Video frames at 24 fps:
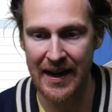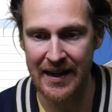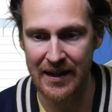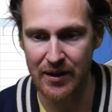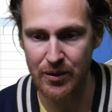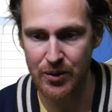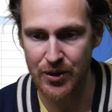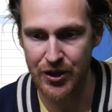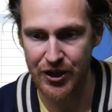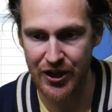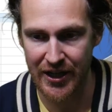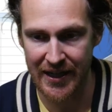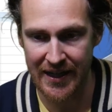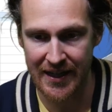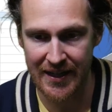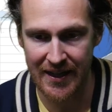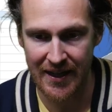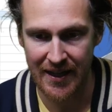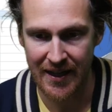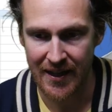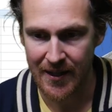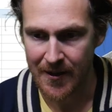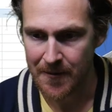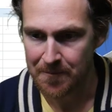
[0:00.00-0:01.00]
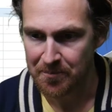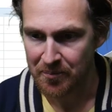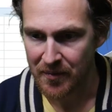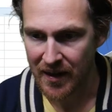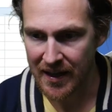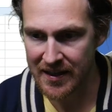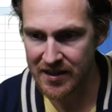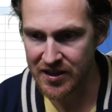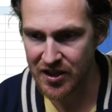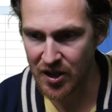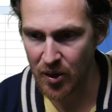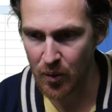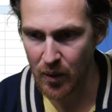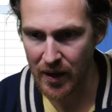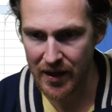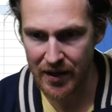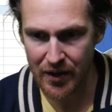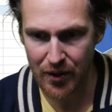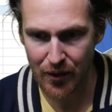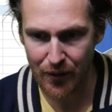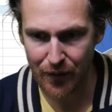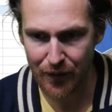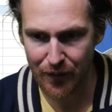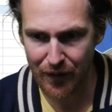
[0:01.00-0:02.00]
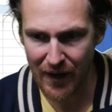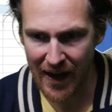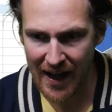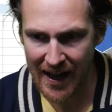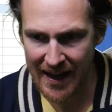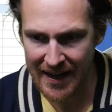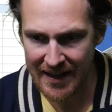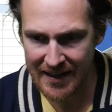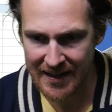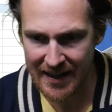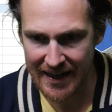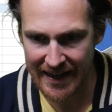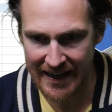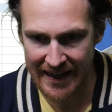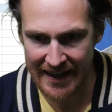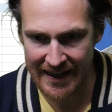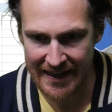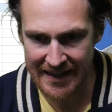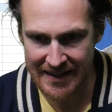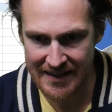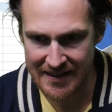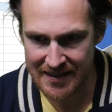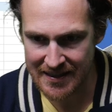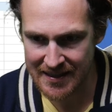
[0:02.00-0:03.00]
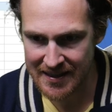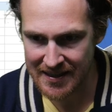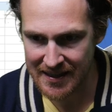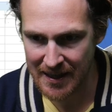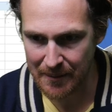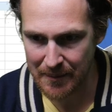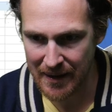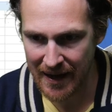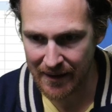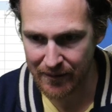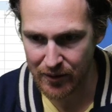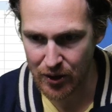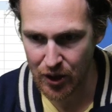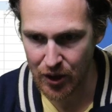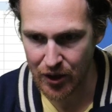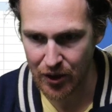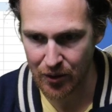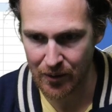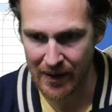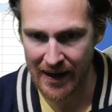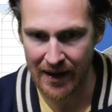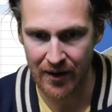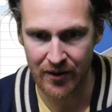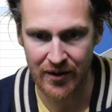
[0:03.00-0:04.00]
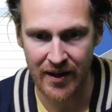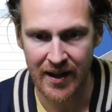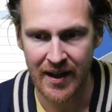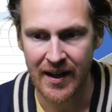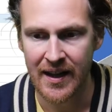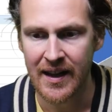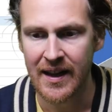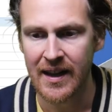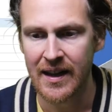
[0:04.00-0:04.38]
a new sheet. And so what you'll find is, let me have a look around.